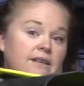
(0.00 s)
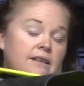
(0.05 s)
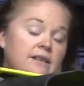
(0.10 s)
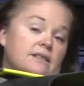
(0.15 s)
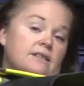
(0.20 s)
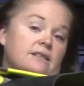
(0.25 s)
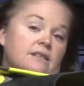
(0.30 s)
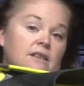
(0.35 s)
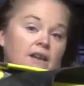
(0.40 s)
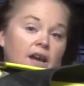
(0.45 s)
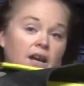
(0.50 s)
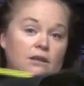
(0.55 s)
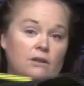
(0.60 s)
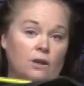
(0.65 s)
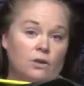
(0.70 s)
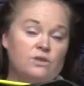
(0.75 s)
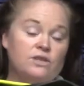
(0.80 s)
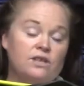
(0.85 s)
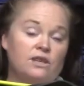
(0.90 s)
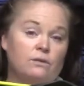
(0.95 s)
this, a
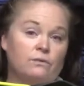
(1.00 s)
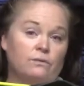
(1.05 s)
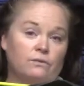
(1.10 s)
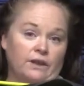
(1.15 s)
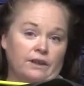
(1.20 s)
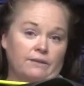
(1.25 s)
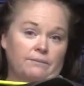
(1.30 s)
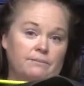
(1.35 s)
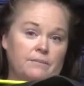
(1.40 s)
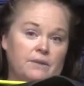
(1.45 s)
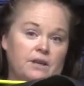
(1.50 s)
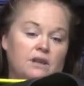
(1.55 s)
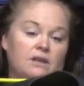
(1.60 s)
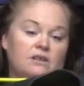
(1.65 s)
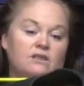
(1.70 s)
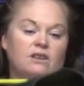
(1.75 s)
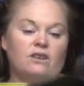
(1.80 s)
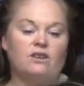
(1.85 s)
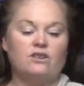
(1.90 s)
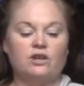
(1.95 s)
closed heel fin.
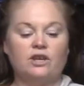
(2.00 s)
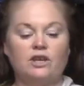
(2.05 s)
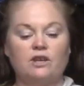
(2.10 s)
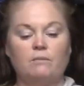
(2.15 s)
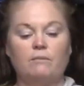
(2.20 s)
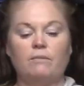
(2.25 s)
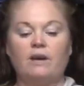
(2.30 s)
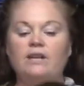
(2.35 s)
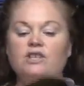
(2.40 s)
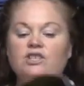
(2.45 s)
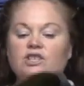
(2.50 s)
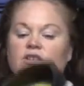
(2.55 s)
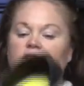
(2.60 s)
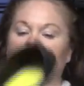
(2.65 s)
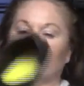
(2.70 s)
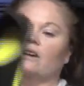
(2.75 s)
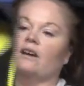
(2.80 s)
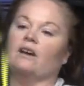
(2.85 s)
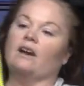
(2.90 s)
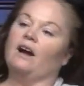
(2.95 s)
So you can imagine
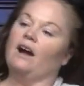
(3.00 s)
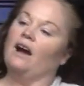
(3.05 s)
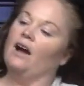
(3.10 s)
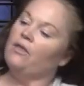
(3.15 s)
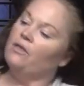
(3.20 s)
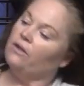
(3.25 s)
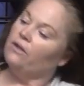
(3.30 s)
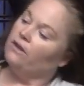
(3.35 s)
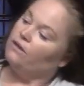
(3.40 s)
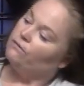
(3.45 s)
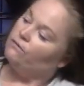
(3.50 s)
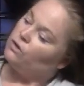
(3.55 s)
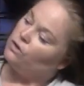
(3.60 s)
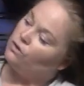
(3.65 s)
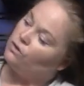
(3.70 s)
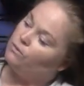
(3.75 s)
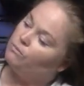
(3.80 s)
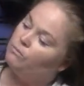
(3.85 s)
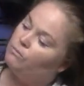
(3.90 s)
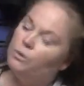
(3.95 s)
if
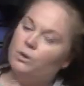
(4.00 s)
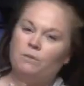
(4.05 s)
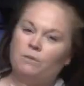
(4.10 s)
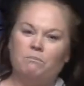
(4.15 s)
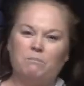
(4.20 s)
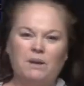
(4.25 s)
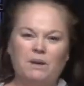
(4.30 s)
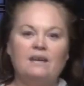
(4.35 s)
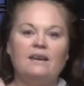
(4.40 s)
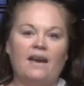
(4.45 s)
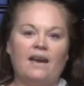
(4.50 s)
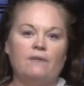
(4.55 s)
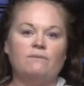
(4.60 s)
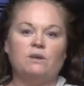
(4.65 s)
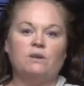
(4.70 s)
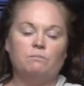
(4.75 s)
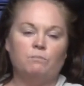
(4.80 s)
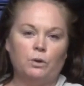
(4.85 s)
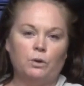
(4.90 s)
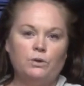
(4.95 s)
you put a big
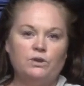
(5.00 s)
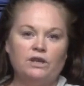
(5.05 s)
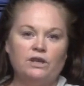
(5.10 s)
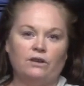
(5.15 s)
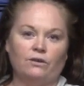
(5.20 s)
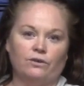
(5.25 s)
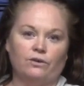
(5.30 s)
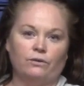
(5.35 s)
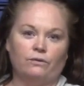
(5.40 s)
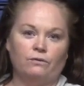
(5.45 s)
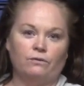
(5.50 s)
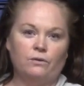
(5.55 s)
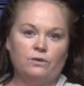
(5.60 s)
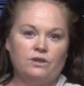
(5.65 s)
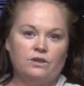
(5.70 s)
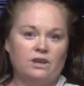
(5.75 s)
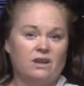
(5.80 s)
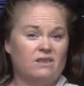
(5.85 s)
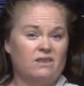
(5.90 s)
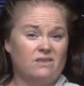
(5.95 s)
heavy bootie on your
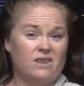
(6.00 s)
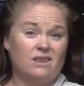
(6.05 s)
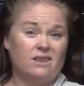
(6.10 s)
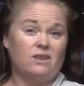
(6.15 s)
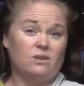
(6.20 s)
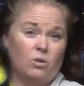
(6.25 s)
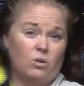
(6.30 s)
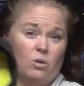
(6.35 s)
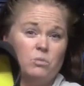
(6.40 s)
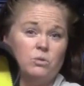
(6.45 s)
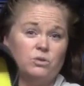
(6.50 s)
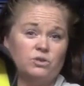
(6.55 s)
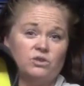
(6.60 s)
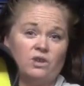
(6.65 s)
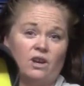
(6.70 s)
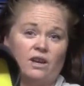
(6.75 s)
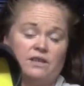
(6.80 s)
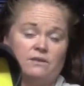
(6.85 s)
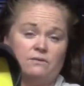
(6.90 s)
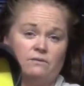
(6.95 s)
foot, then the normal
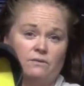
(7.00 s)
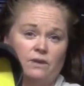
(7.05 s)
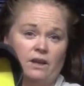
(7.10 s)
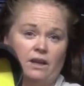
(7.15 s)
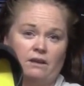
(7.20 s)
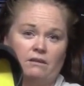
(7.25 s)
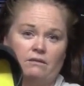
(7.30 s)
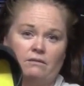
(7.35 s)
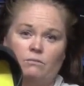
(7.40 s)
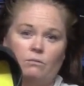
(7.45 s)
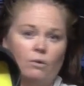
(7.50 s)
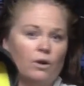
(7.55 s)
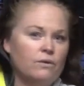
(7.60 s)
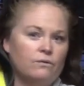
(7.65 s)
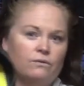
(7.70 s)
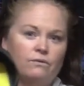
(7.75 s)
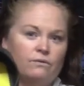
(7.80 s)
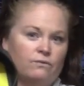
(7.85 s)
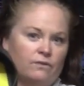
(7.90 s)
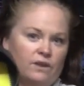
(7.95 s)
size fin
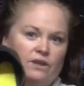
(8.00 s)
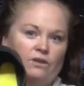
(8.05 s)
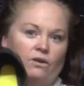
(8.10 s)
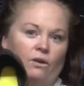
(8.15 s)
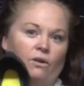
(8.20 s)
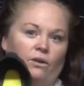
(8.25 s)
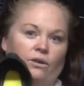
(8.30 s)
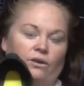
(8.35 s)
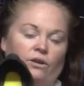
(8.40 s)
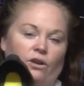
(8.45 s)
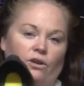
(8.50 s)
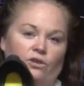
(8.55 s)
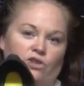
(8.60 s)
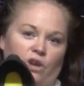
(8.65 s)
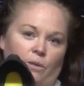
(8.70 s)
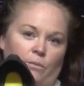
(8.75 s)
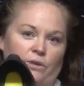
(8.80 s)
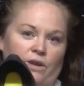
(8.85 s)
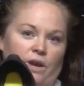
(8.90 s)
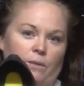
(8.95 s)
won't fit on
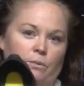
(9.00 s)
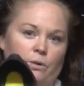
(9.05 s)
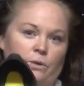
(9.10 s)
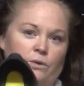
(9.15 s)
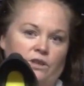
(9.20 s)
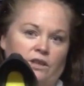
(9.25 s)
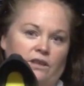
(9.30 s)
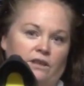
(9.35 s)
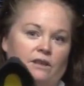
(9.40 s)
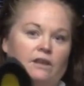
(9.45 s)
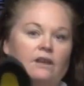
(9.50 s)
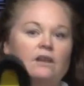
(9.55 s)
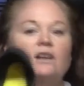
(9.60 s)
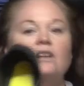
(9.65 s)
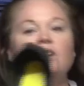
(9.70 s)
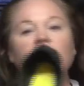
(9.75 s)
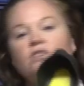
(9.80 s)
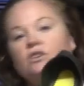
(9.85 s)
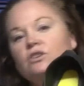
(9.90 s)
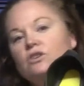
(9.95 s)
top of that bootie.
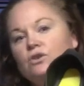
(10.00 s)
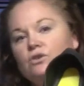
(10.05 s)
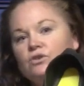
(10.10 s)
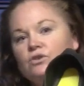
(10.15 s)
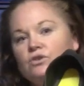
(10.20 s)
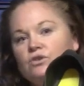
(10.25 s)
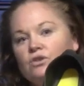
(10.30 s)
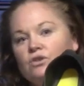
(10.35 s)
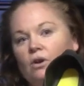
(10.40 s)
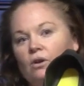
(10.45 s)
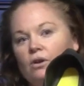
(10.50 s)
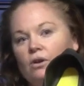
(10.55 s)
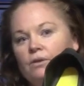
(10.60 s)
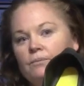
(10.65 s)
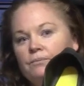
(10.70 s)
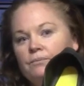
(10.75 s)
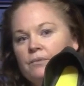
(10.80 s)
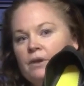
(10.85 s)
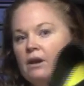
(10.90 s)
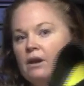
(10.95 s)
So you use a sock.
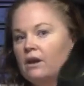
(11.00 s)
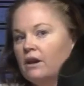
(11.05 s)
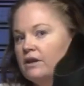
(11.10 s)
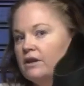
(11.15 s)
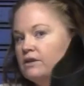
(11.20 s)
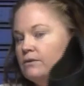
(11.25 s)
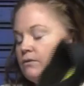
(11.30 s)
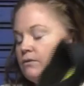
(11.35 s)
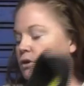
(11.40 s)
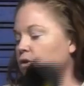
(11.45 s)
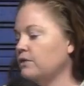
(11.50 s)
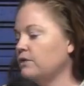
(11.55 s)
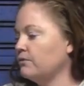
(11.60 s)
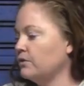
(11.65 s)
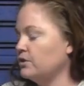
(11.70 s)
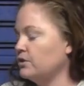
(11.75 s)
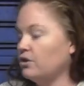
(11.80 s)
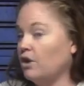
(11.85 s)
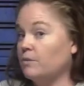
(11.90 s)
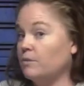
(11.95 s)
There's a few
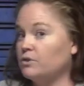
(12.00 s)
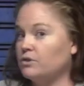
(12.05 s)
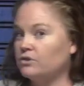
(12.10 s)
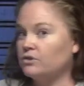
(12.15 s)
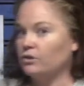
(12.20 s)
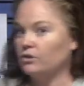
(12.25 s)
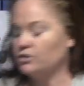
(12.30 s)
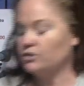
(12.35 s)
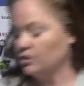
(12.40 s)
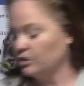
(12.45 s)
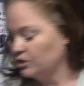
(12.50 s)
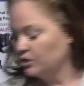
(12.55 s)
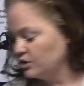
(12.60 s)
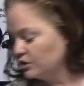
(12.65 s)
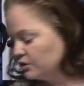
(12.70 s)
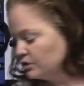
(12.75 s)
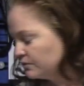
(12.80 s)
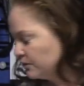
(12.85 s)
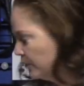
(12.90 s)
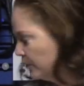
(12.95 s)
different types of socks you can choose